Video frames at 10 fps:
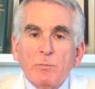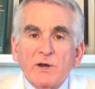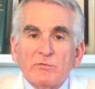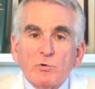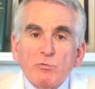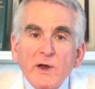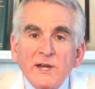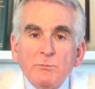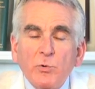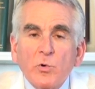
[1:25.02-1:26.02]
But of
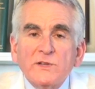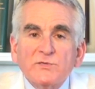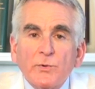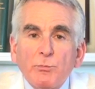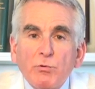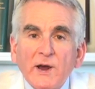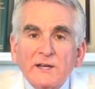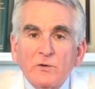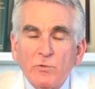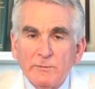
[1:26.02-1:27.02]
great importance for
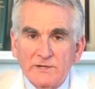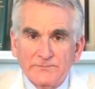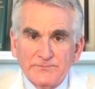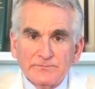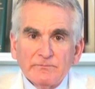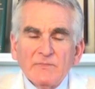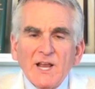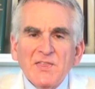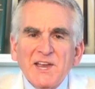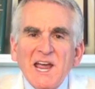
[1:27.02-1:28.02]
pregnant women.
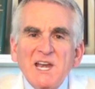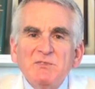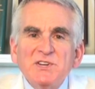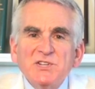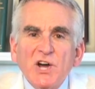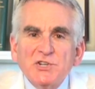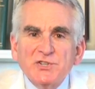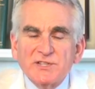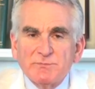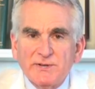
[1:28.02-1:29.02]
They can't even
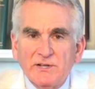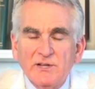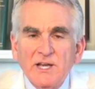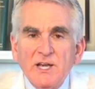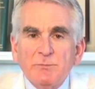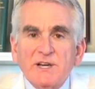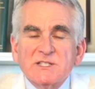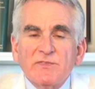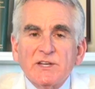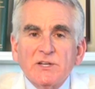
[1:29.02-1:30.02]
touch this pill,
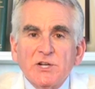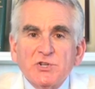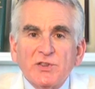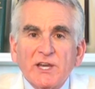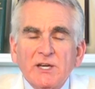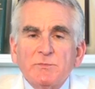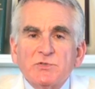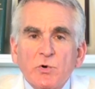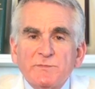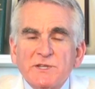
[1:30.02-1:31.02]
because if they touch it, they can
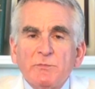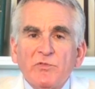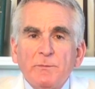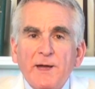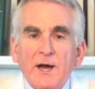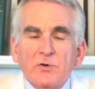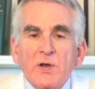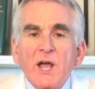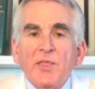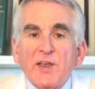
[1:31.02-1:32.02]
absorb some of the
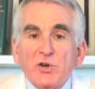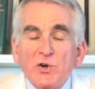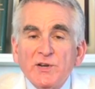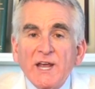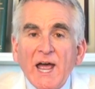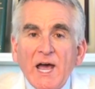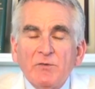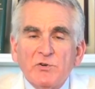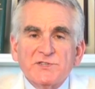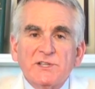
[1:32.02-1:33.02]
powder that could
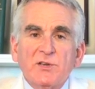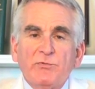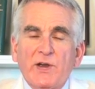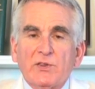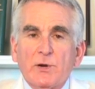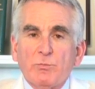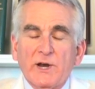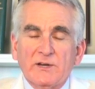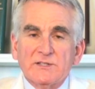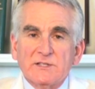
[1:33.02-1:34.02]
adversely affect their
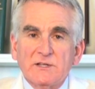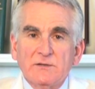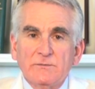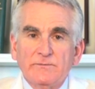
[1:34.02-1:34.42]
pregnancy.